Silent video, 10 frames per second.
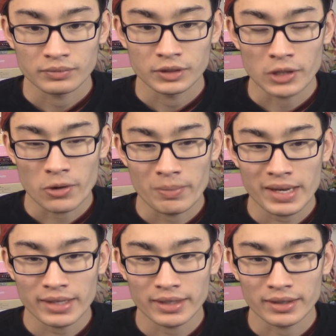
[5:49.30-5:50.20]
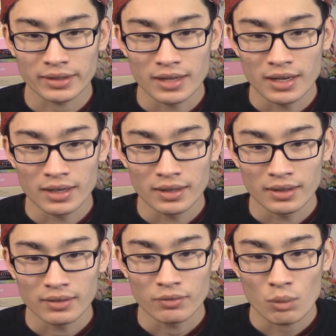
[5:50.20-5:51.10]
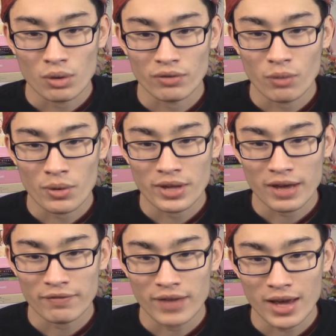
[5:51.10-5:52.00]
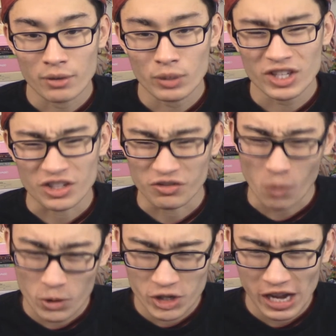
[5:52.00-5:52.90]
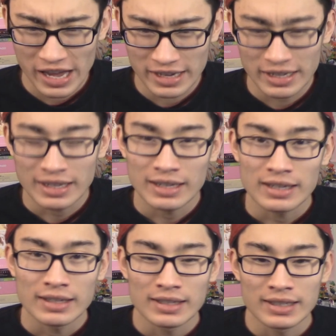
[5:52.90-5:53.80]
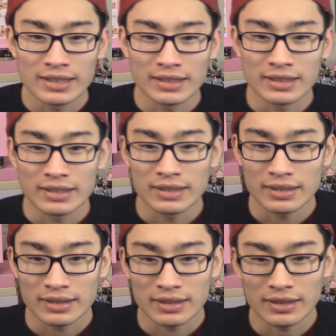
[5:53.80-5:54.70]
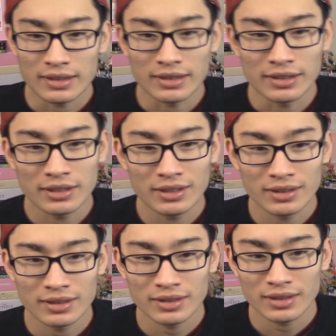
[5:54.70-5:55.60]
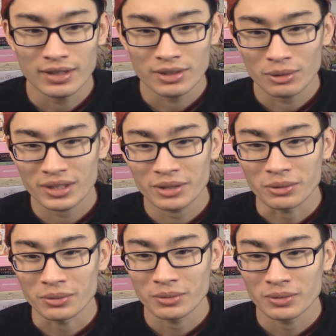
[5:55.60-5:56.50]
So many. Four not found. What is this, 4chan? Ah, they're so cute.